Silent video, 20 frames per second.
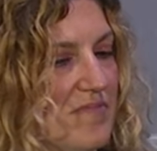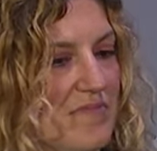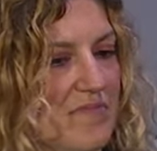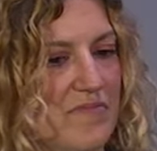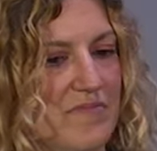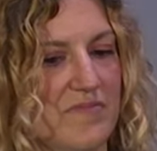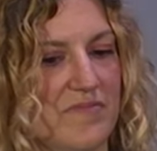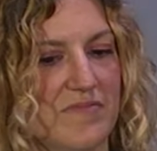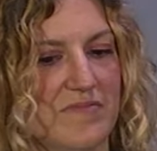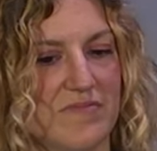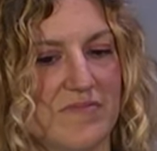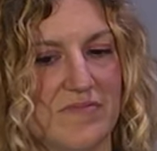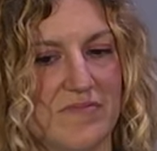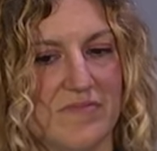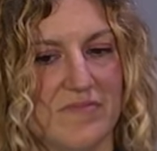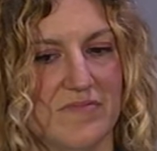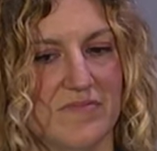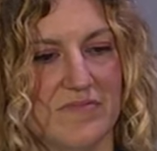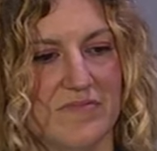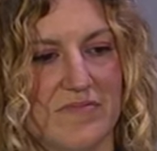
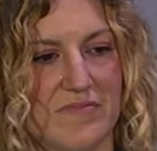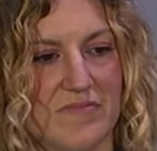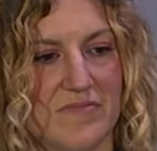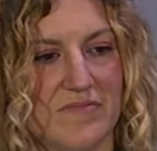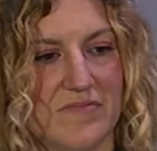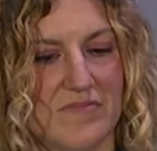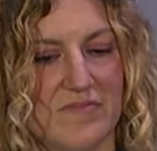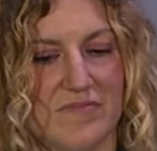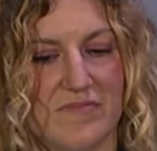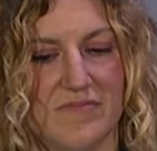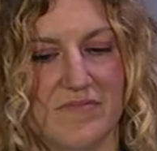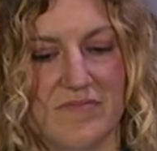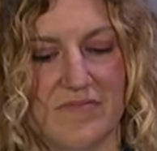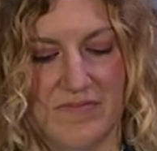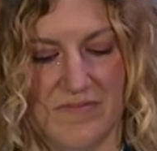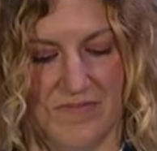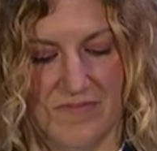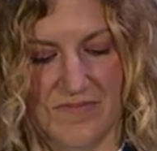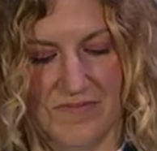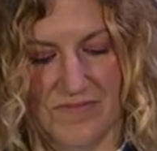
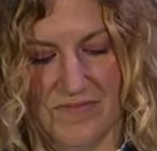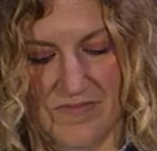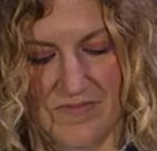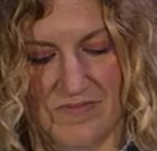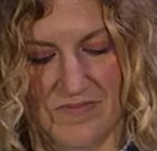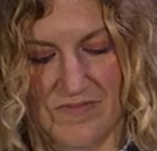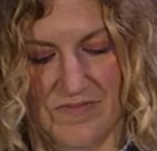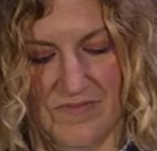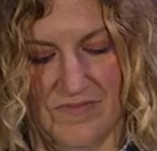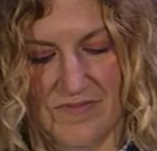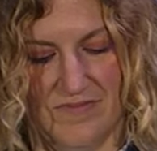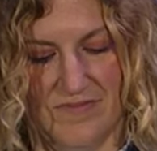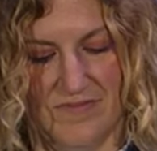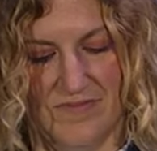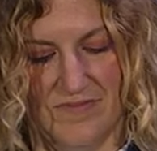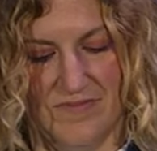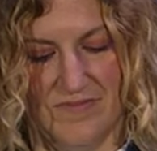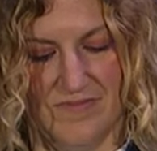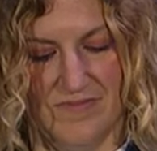No words are spoken by the person on screen.